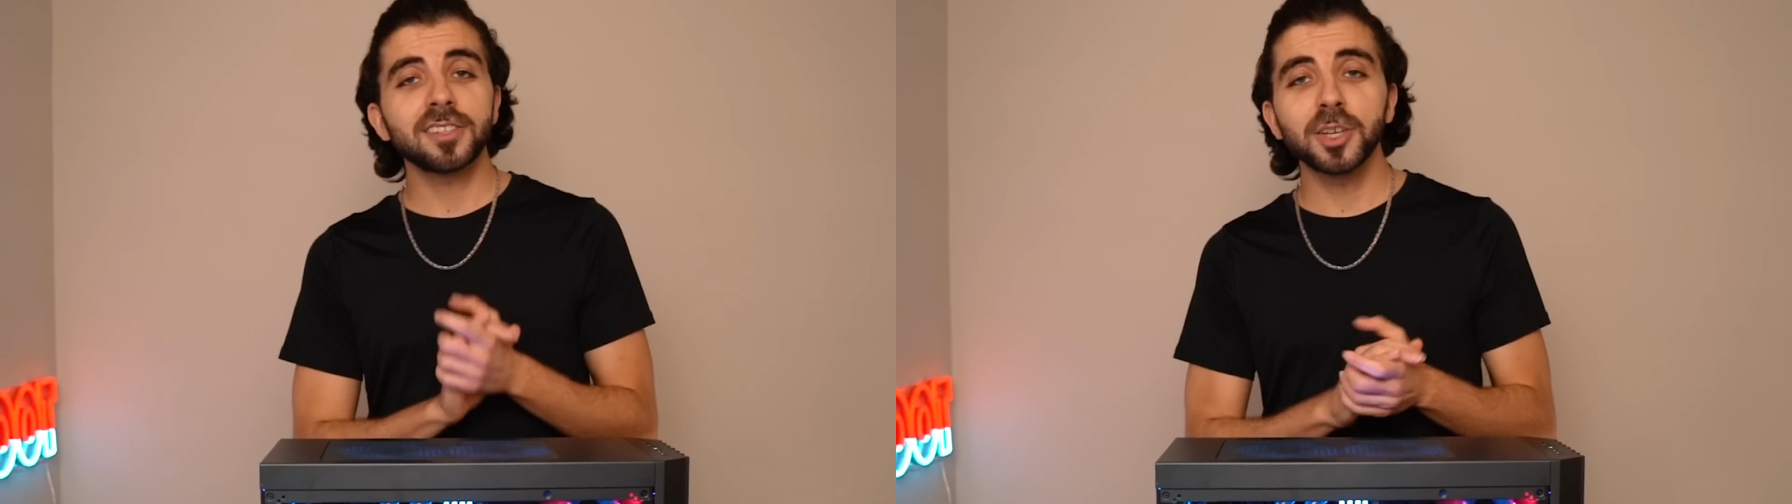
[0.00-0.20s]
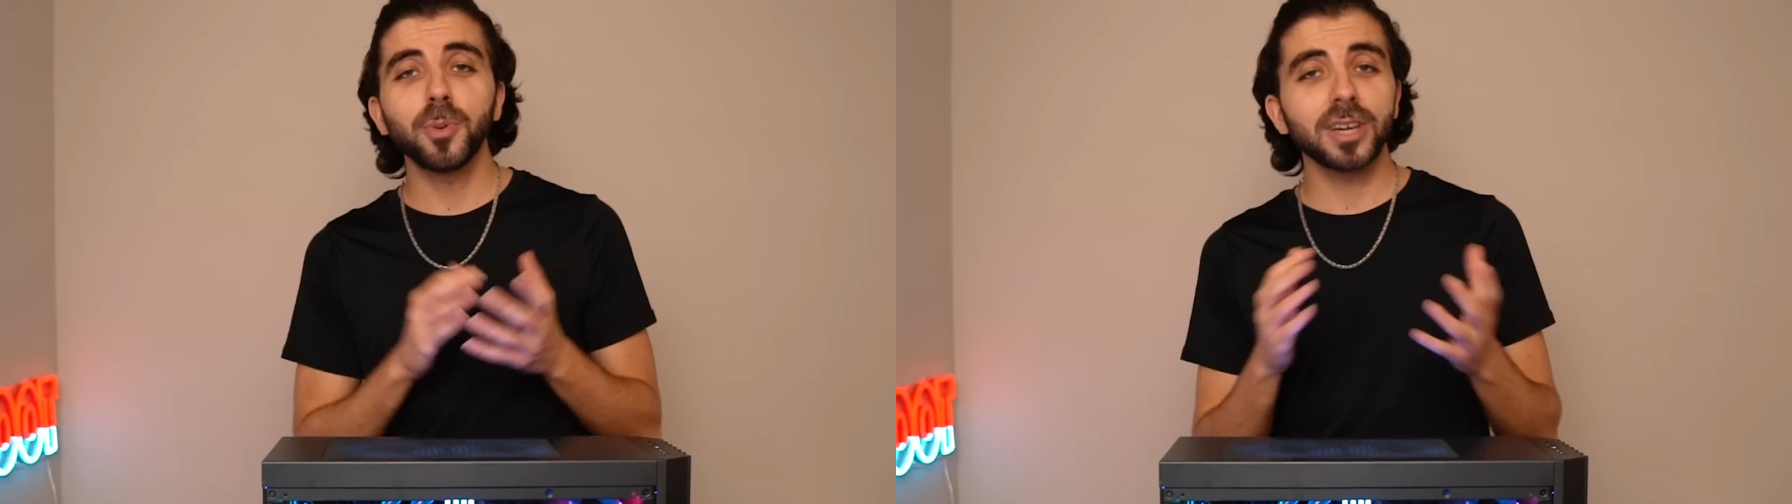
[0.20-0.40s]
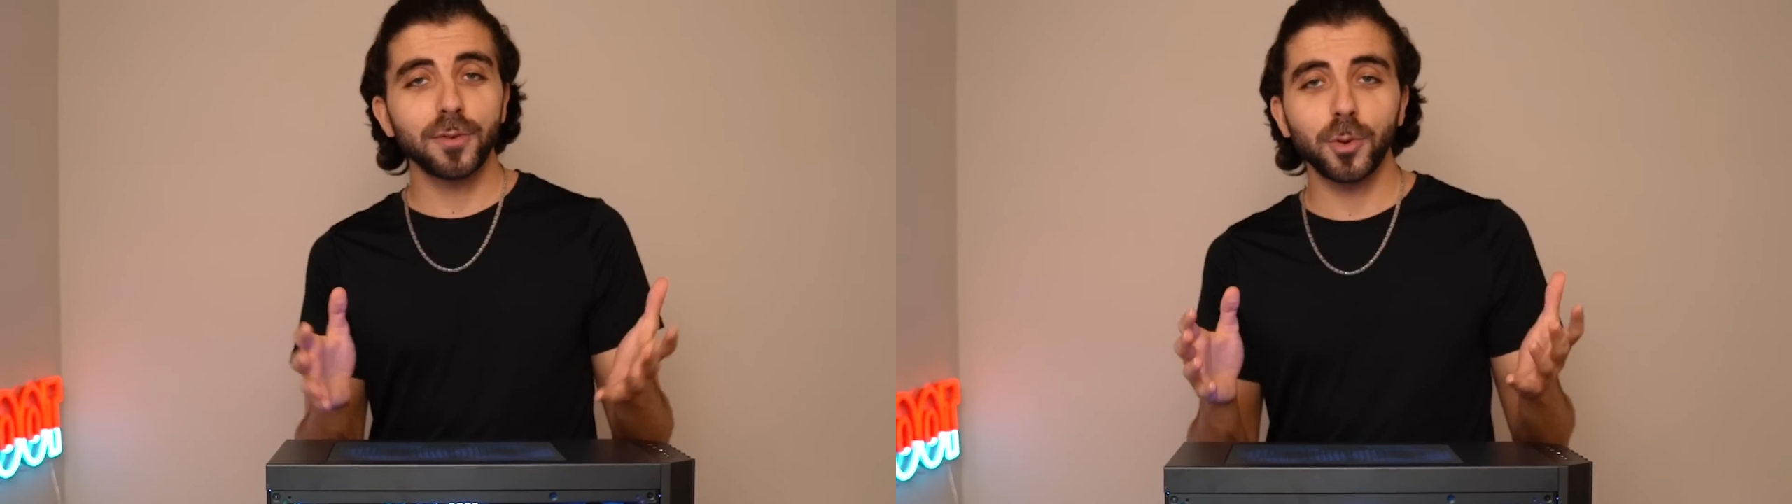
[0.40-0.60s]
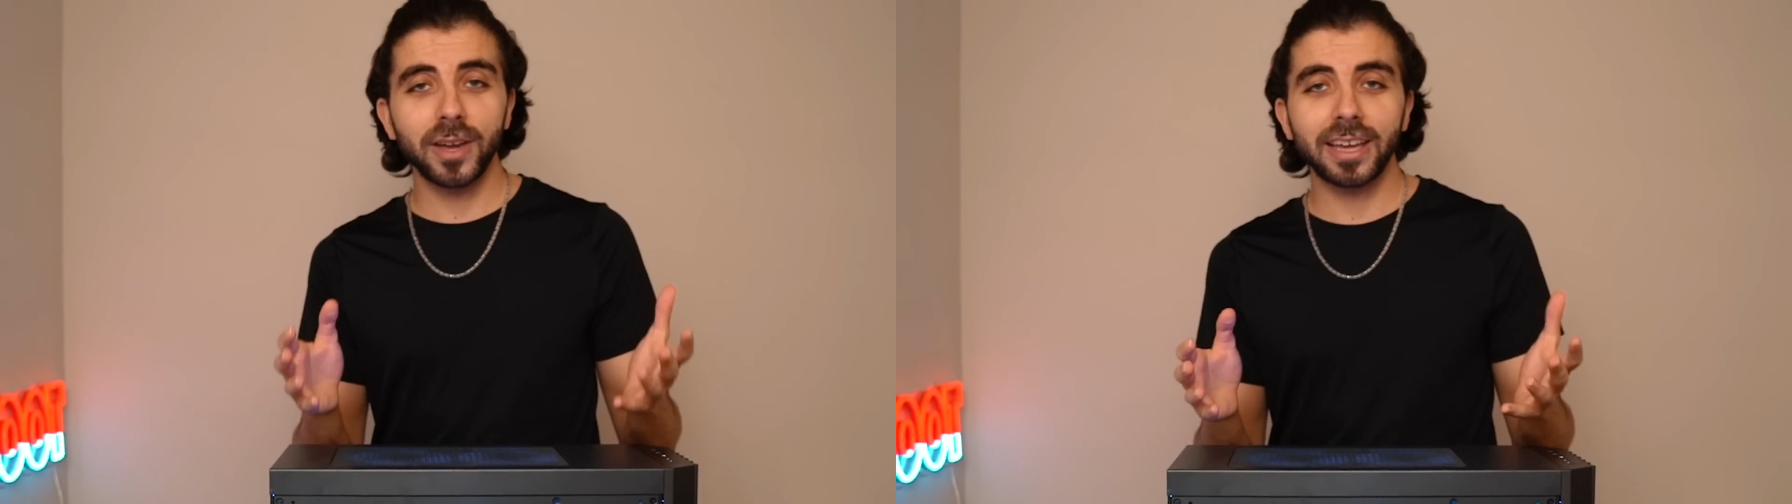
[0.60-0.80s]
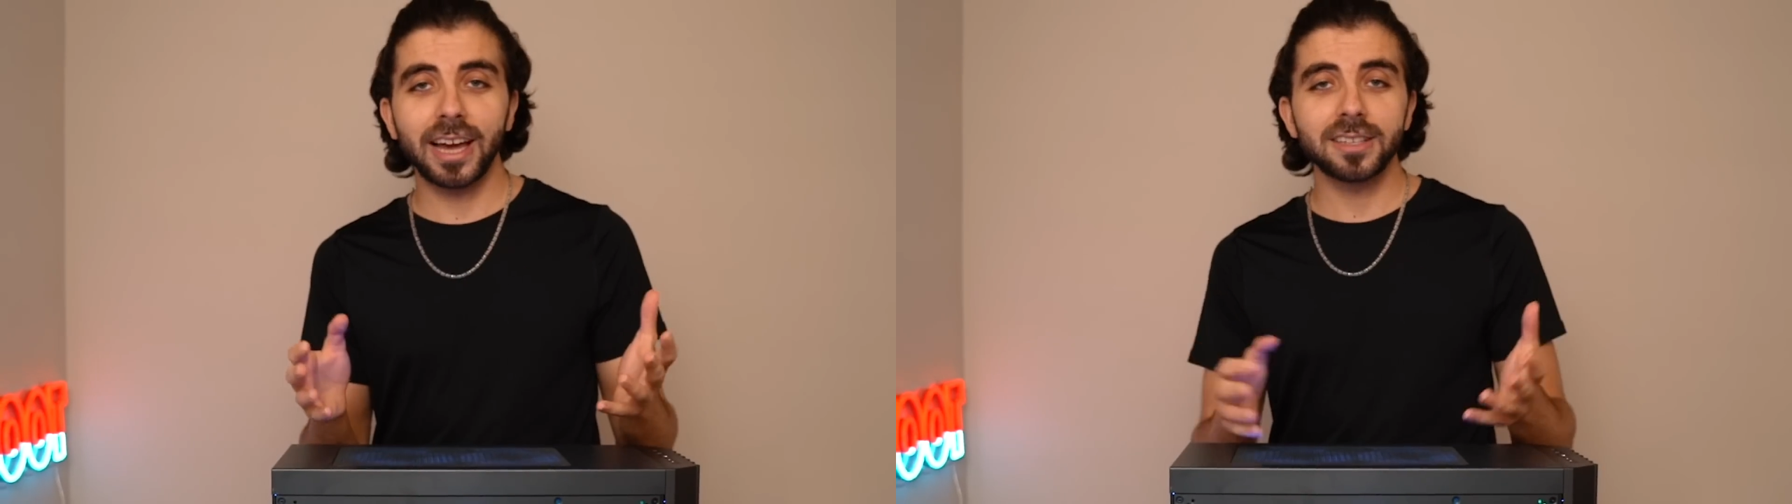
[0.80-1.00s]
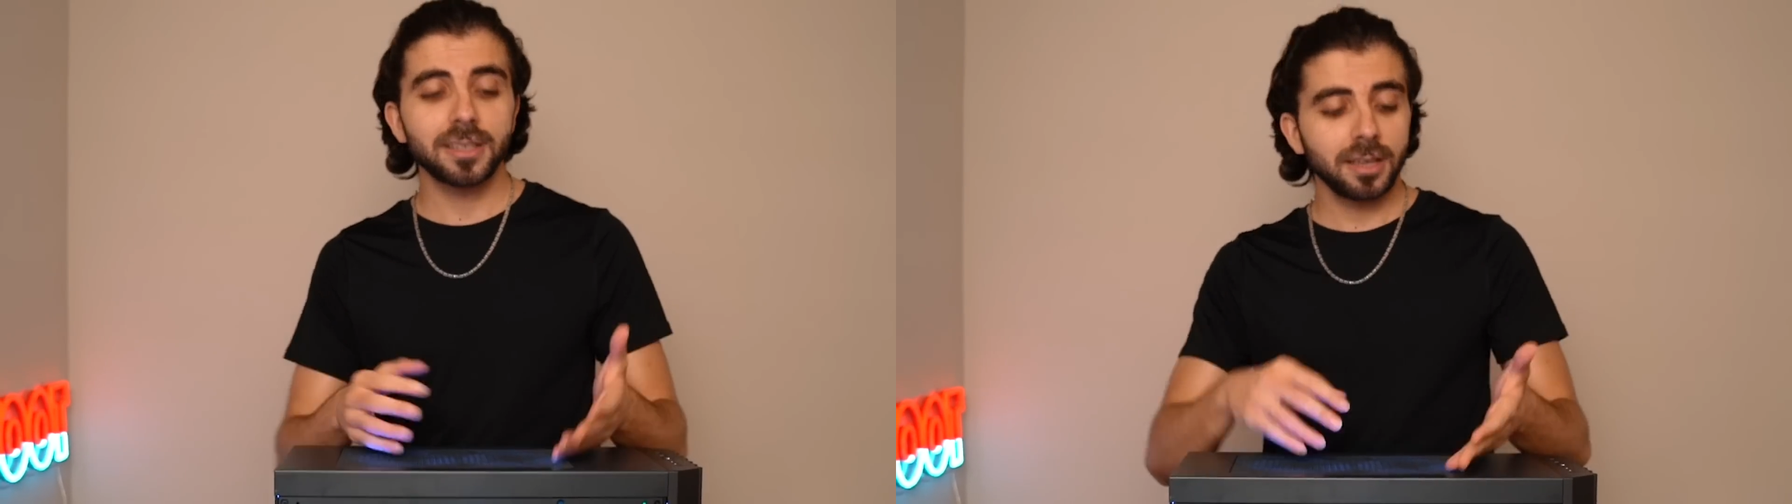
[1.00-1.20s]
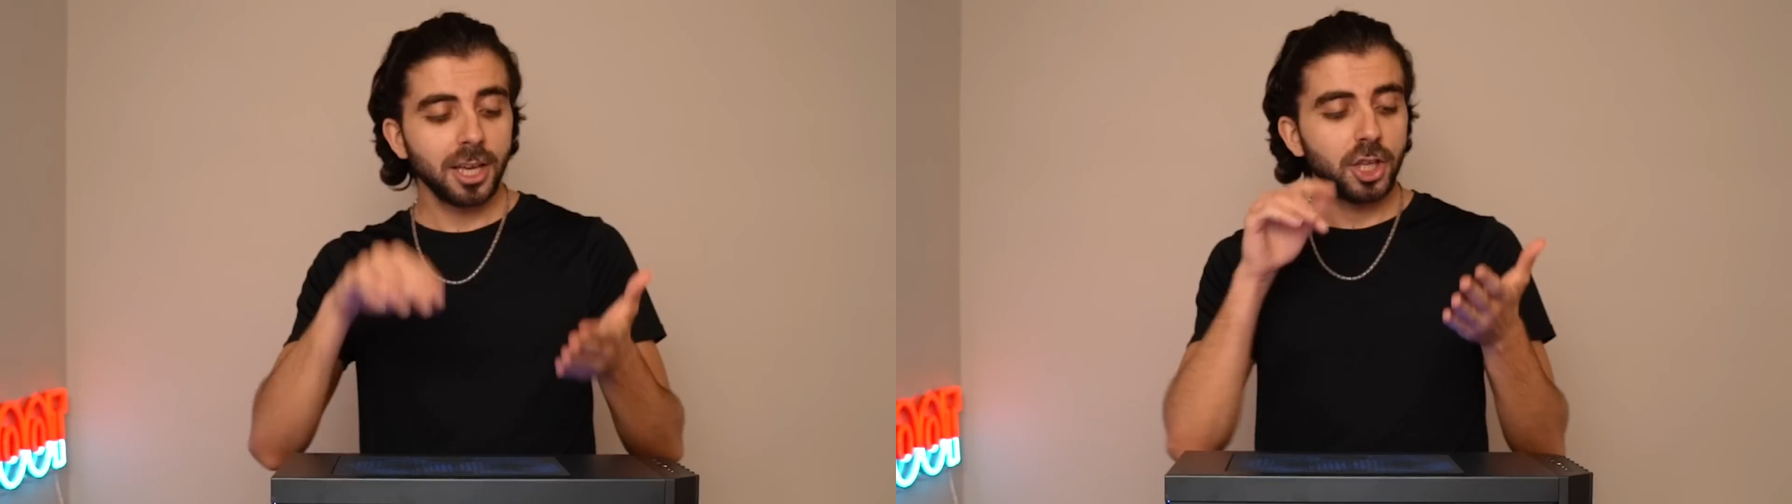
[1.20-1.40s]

a simple giveaway, guys.